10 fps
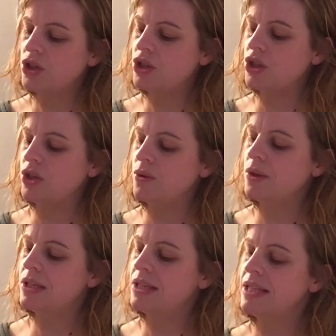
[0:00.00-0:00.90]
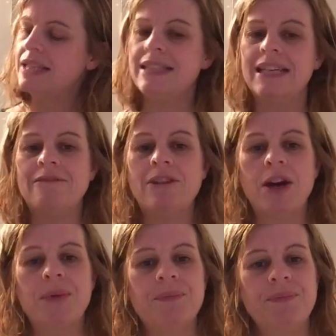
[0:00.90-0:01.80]
2, 0.
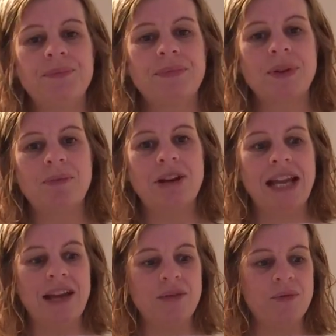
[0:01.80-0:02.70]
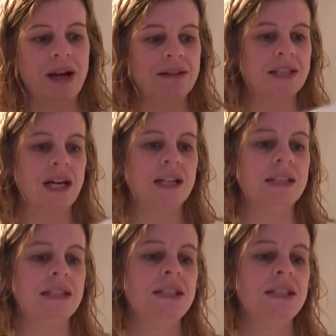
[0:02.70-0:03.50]
Brilliant, well done.